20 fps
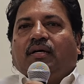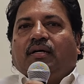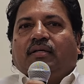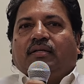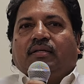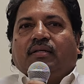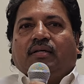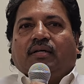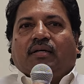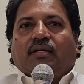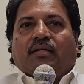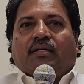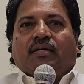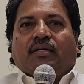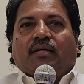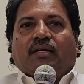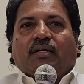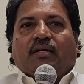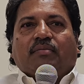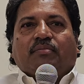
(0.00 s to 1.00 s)
and I
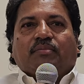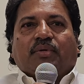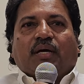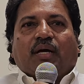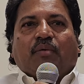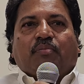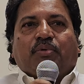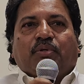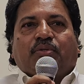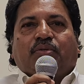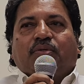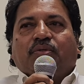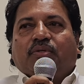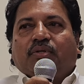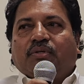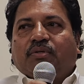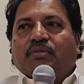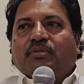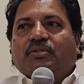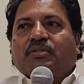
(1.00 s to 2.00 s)
am happy to
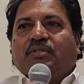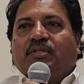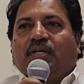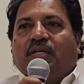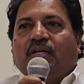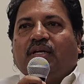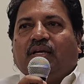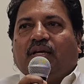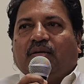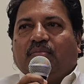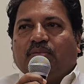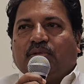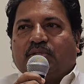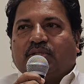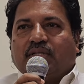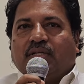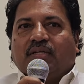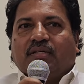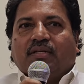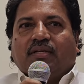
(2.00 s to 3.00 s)
introduce
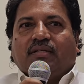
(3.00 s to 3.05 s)
Mr.